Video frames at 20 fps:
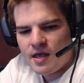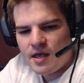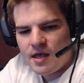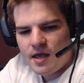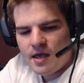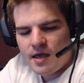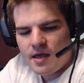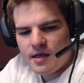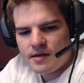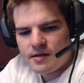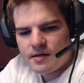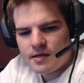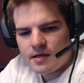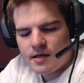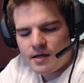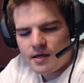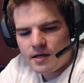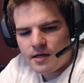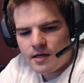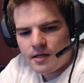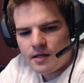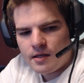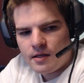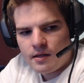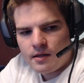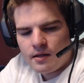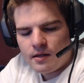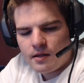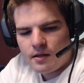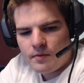And
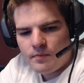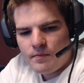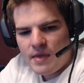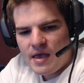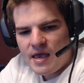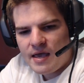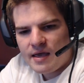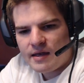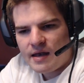man,